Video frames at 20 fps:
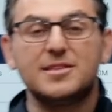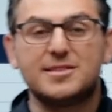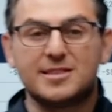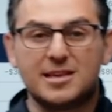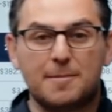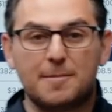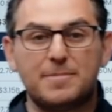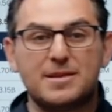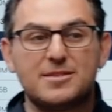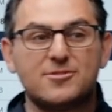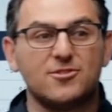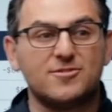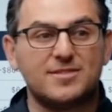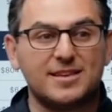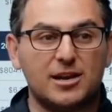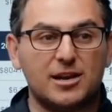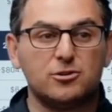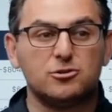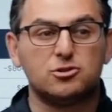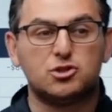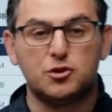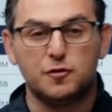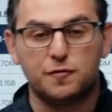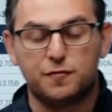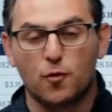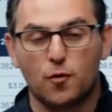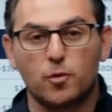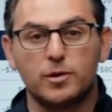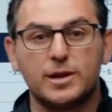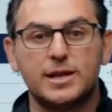this company starts to get under
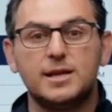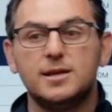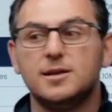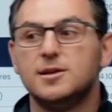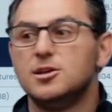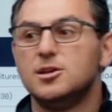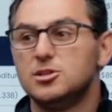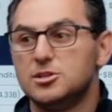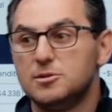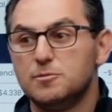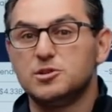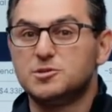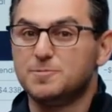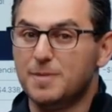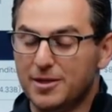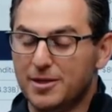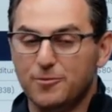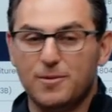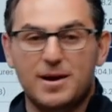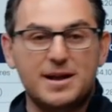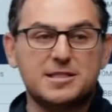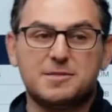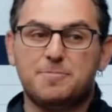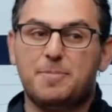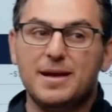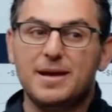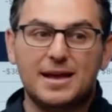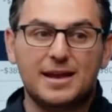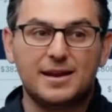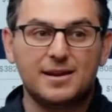240, which by the way it's
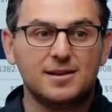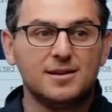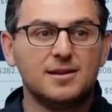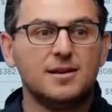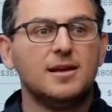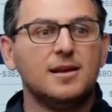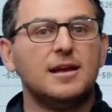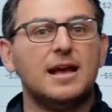been,